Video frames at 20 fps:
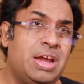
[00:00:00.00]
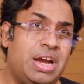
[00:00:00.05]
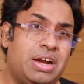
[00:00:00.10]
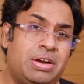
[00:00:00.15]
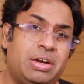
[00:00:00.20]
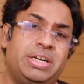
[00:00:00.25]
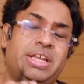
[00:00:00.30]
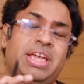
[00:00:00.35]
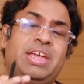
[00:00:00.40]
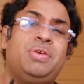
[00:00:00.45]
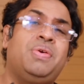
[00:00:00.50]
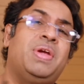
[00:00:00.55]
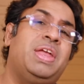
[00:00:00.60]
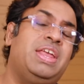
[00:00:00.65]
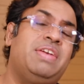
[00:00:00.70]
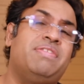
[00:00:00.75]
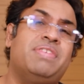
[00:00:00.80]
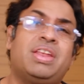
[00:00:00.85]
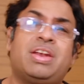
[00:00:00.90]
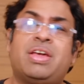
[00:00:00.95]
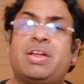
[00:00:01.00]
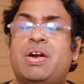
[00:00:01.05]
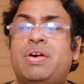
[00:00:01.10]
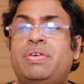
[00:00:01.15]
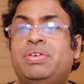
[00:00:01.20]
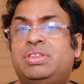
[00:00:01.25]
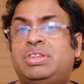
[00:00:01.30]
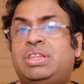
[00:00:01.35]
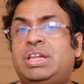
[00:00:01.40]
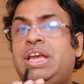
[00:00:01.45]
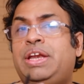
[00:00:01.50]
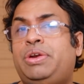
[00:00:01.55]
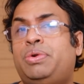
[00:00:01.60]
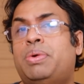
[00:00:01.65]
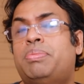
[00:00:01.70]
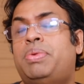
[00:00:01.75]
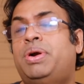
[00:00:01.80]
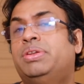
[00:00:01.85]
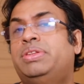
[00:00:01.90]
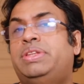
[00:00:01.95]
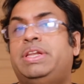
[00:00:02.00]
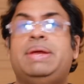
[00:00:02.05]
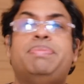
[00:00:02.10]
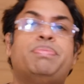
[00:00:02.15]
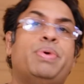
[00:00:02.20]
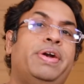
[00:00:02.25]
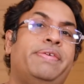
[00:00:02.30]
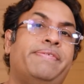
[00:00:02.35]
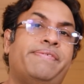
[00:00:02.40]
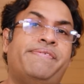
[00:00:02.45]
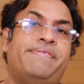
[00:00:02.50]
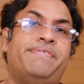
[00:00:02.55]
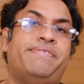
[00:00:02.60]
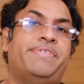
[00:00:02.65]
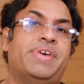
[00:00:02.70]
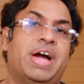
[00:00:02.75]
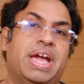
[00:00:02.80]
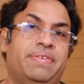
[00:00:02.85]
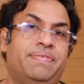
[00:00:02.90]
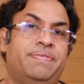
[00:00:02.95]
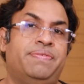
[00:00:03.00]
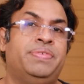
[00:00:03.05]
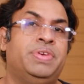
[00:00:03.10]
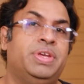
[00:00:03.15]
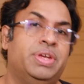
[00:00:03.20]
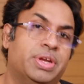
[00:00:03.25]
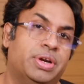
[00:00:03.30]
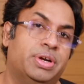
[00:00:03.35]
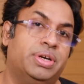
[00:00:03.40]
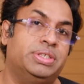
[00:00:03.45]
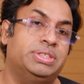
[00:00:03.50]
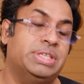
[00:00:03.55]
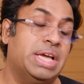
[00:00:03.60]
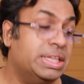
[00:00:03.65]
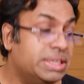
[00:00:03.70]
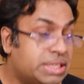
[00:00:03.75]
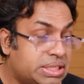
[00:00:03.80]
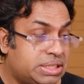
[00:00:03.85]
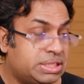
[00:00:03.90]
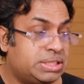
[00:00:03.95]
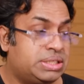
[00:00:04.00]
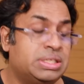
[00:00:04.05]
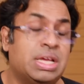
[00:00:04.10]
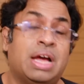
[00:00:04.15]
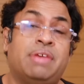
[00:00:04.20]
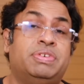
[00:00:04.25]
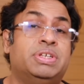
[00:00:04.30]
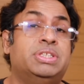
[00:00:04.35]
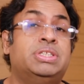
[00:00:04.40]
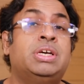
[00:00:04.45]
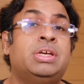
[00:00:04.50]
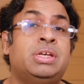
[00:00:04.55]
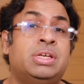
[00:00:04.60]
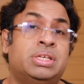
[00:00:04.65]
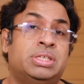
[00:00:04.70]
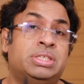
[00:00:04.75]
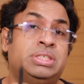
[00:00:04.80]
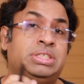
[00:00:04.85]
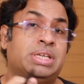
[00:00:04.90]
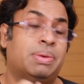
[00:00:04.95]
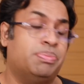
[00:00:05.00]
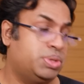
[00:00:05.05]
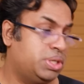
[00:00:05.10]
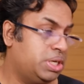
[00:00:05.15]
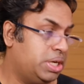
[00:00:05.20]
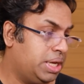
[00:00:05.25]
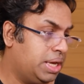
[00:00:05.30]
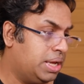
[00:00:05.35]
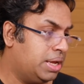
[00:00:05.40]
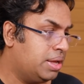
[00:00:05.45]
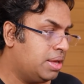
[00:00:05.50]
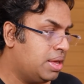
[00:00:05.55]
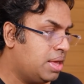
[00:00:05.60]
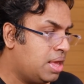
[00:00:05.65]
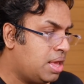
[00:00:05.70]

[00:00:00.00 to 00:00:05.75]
It will take you anywhere around 3 to about 3.5 years. And this is after the subsidy.